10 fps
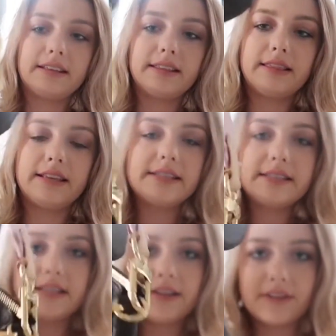this
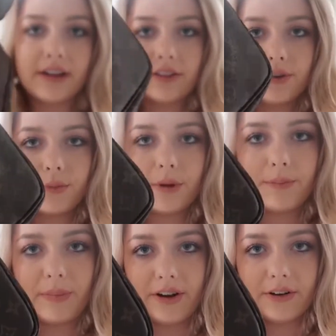is even a little bit
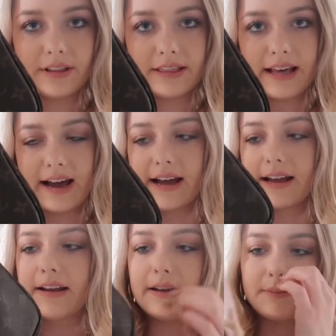bigger than
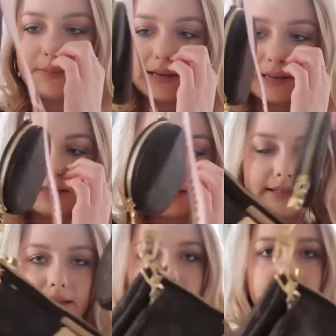that because
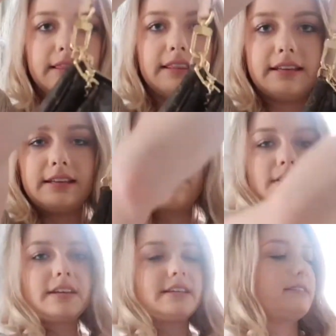the
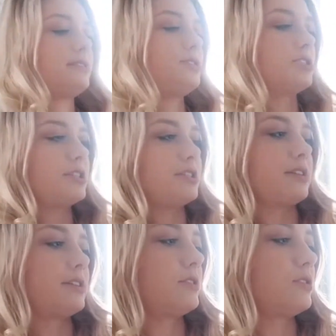Eva is just
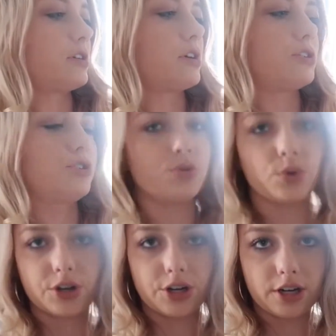
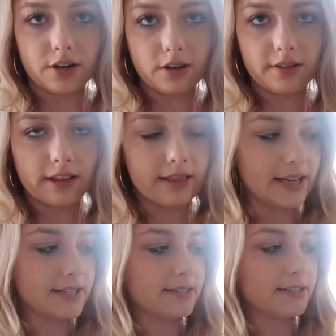shorter than
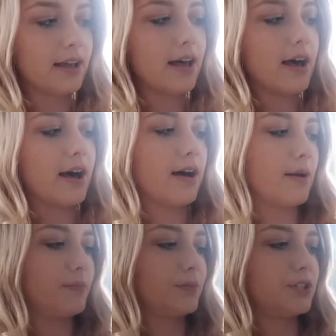this.
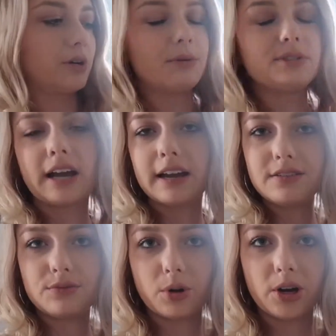So I was kind
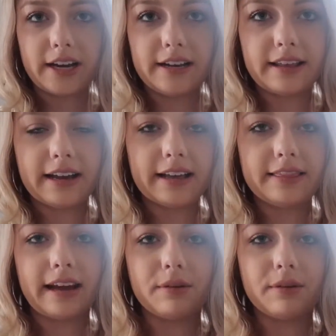of worried that